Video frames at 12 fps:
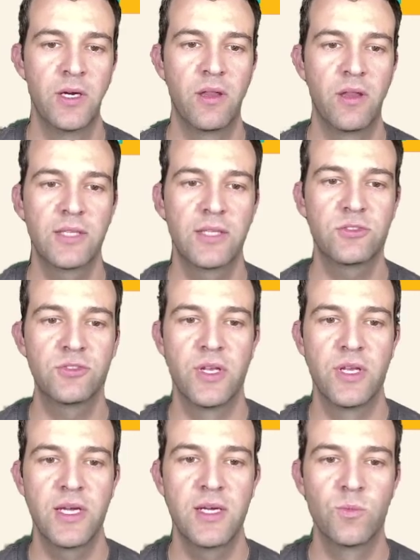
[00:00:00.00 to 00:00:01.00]
That's the
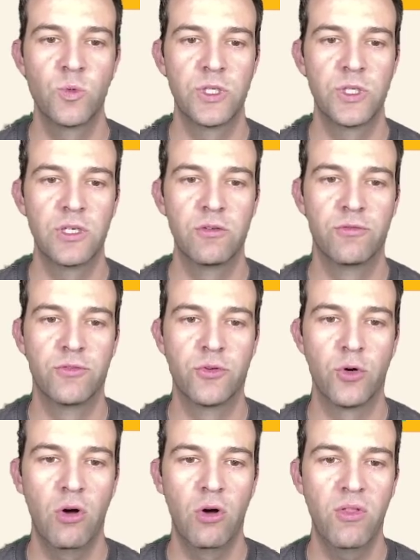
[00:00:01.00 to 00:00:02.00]
name we give to
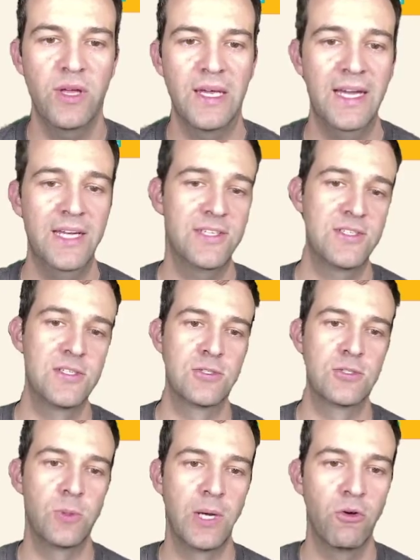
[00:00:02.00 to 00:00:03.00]
all the gases
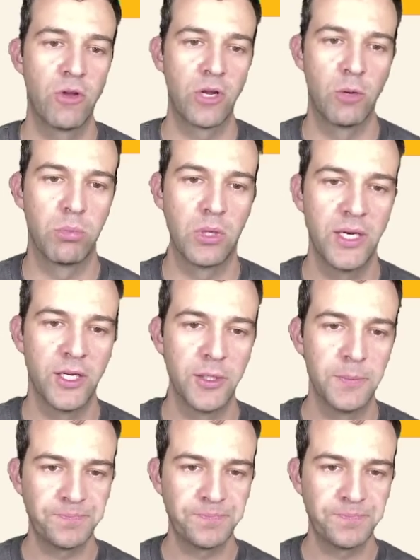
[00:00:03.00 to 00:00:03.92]
surrounding our planet.